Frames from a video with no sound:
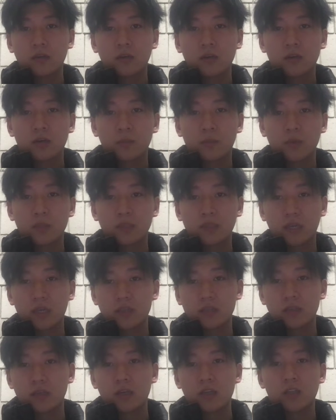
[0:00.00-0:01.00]

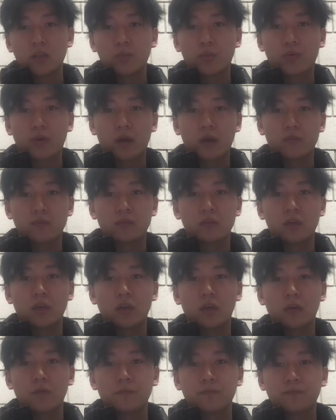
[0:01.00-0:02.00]
commodities deprives
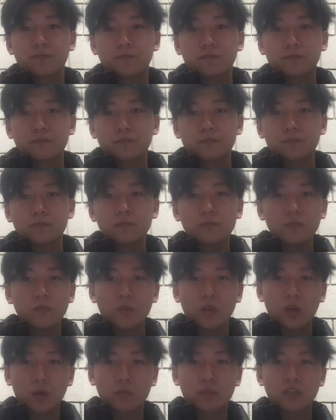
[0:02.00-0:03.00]
the
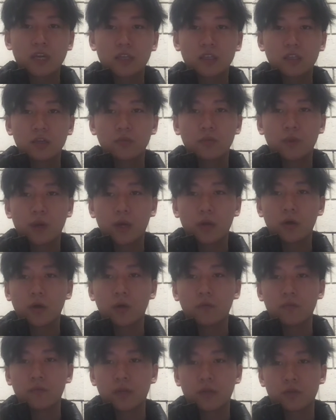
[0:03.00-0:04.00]
objective value
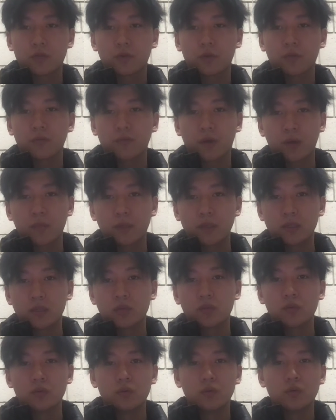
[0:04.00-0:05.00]
of natural environment
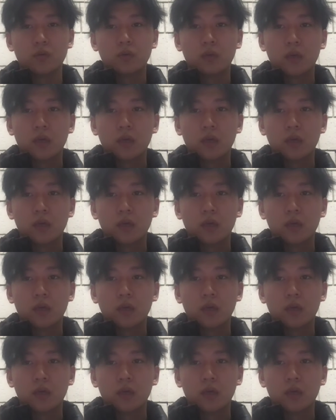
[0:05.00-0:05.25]
to